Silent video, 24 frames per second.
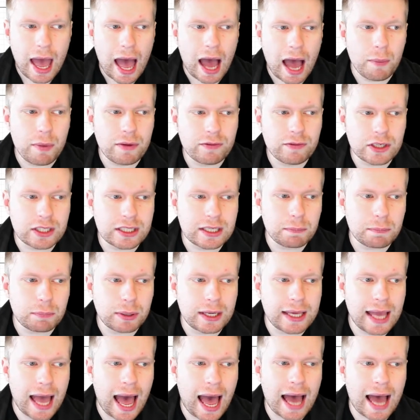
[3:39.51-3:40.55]
and we've just
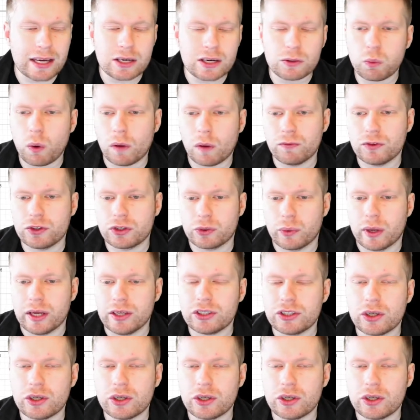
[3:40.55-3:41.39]
simply added 1 to it.